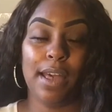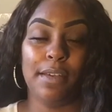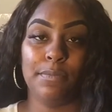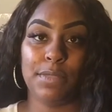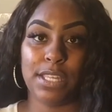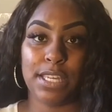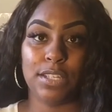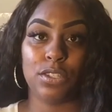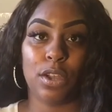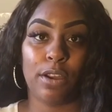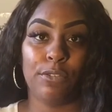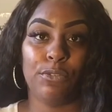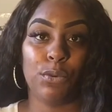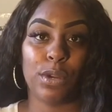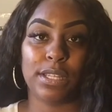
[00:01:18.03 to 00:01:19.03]
these
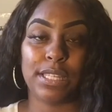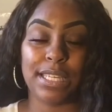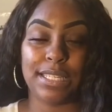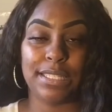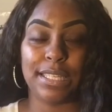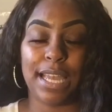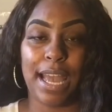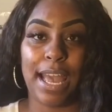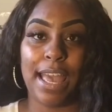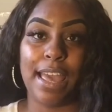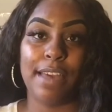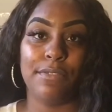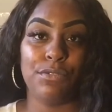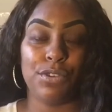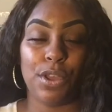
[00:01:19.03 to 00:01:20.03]
are 4 things that I
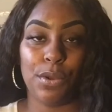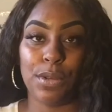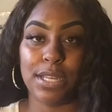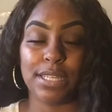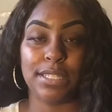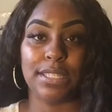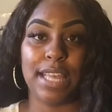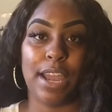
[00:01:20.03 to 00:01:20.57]
have noticed